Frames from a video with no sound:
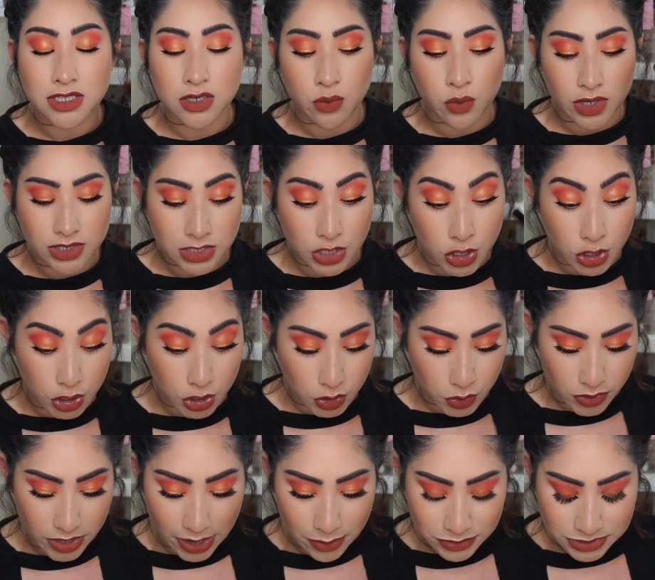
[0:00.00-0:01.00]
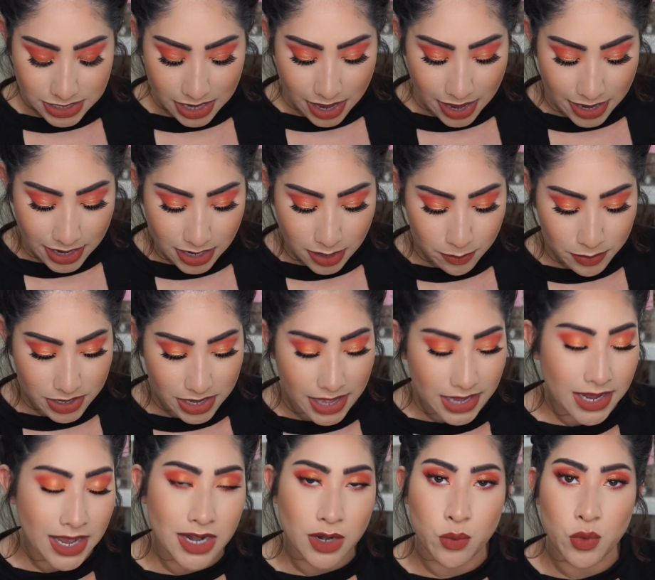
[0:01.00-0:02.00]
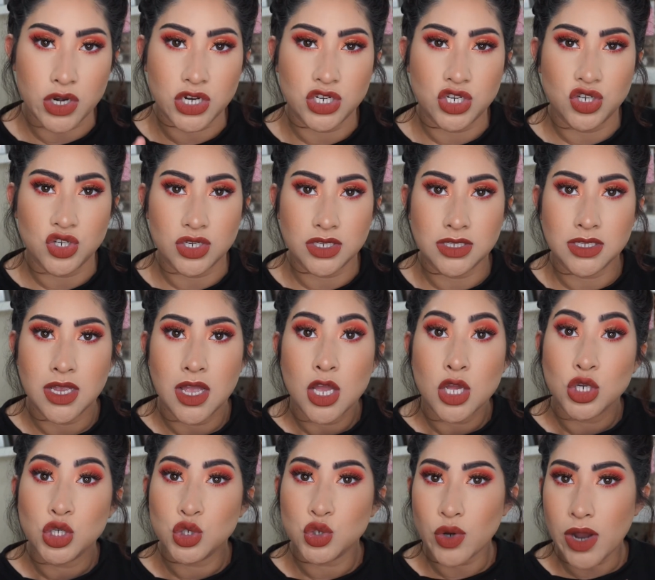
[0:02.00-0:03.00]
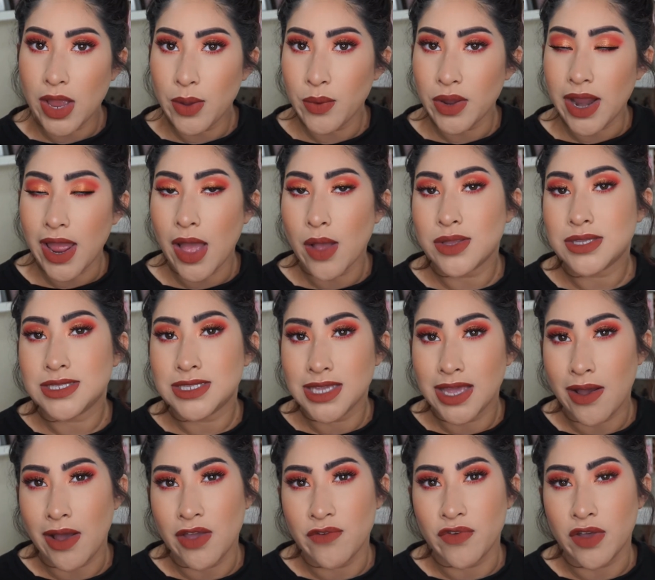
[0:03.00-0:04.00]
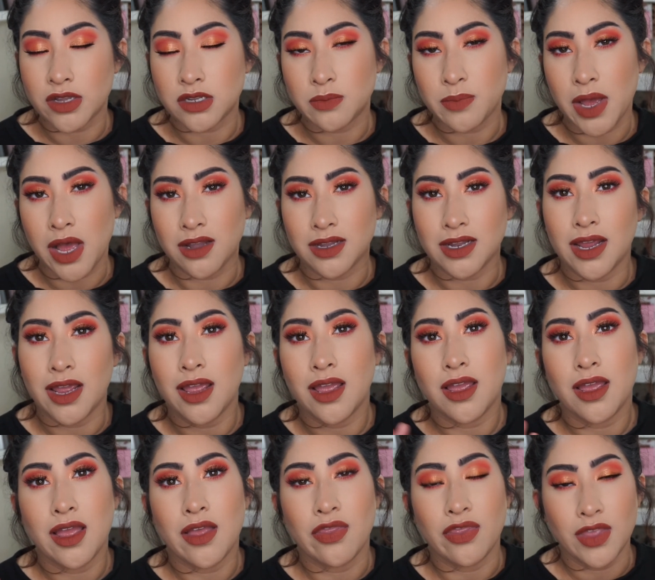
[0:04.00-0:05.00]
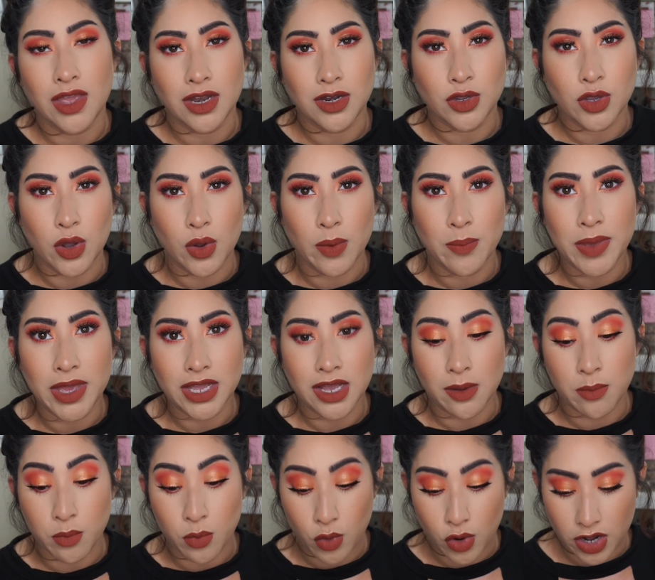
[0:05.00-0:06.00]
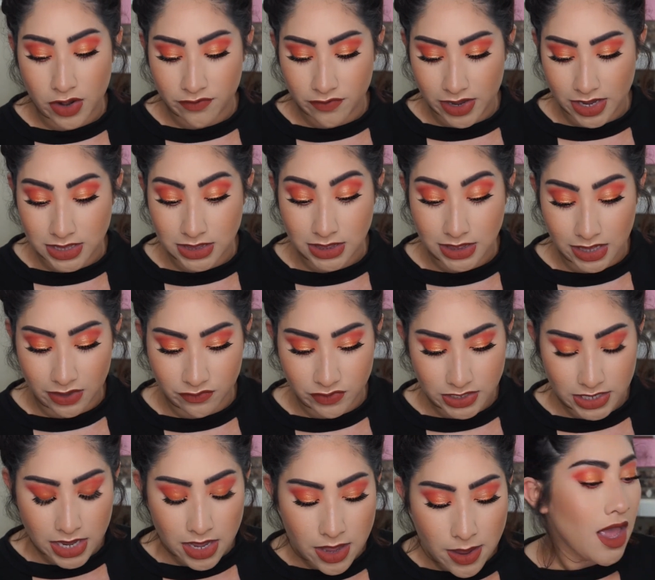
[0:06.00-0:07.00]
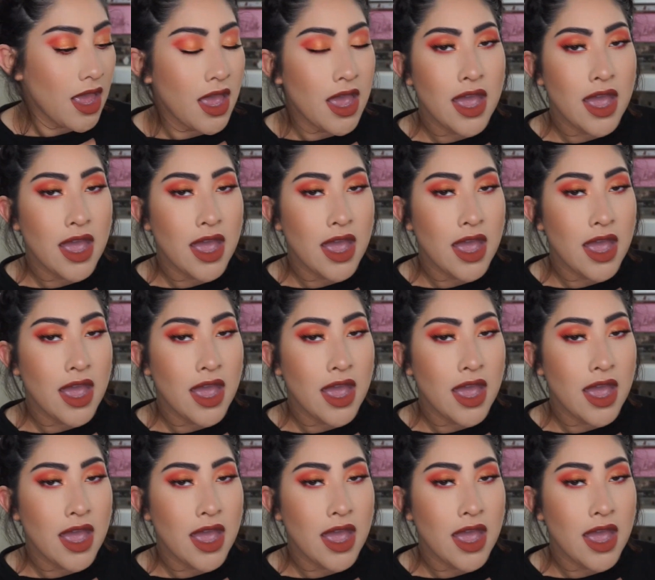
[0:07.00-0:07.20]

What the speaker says: There was a nude I was eyeing, but I kind of wanted to just try one out, see how I felt about it, and then go and pick up more if I loved it.